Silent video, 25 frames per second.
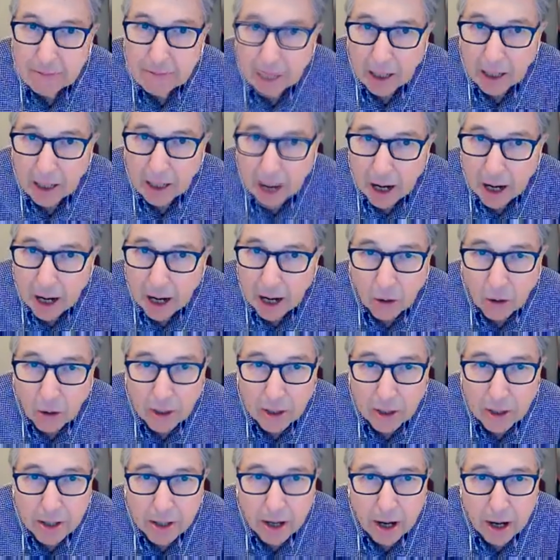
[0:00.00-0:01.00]
and not go
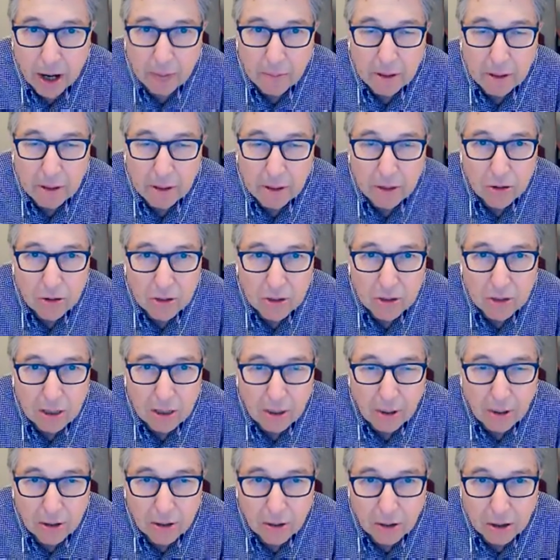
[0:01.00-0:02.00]
into the army, but do some
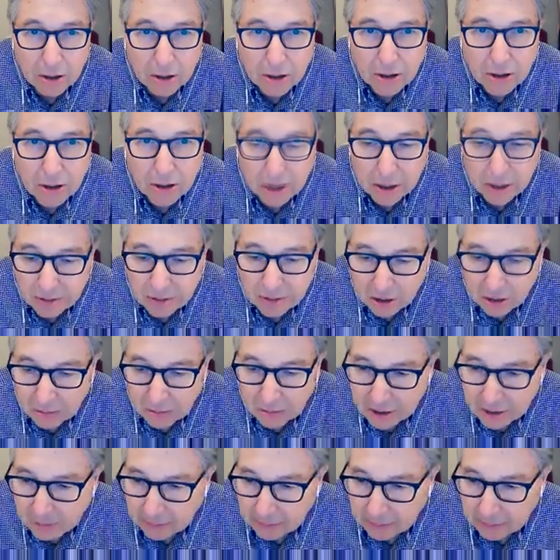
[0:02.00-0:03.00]
other alternative
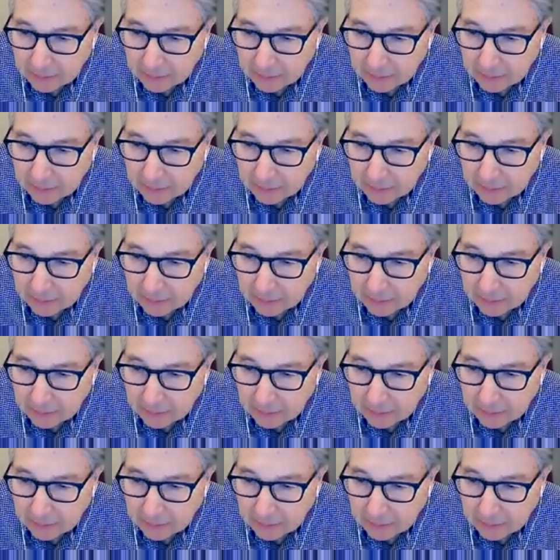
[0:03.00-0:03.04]
service.